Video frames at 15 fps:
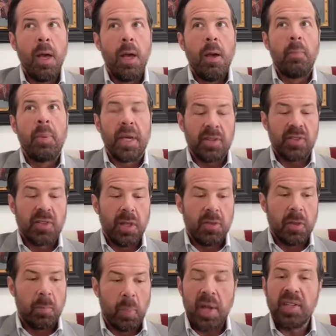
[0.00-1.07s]
because the
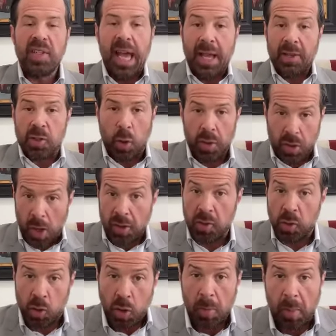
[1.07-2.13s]
president has certain
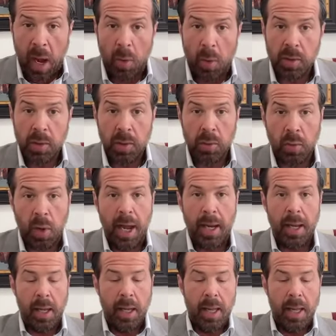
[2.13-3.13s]
constitutional powers, right?